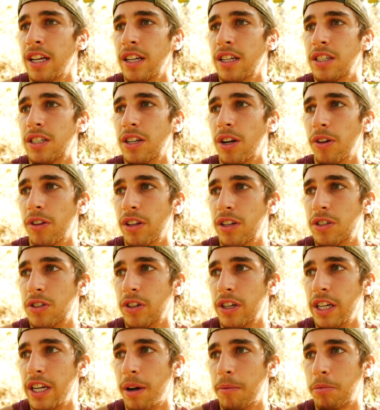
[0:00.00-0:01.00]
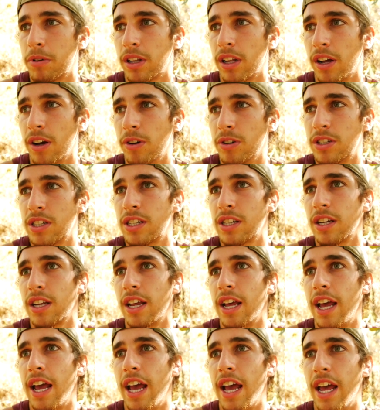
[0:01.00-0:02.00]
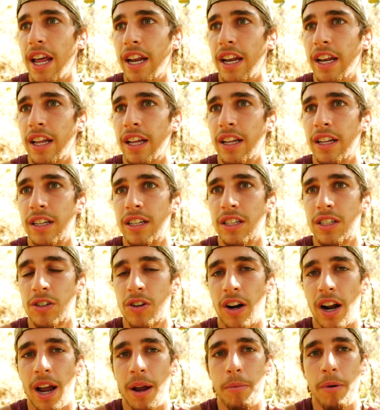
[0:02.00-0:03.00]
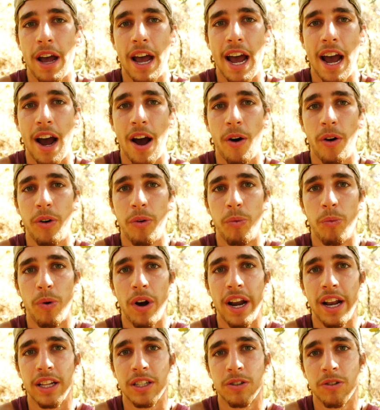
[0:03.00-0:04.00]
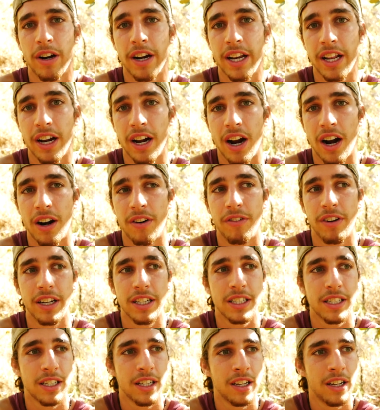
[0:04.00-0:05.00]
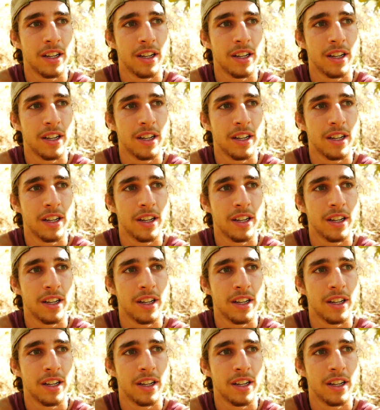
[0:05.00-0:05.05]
show the tree up close, and describe how and when it's ready to harvest.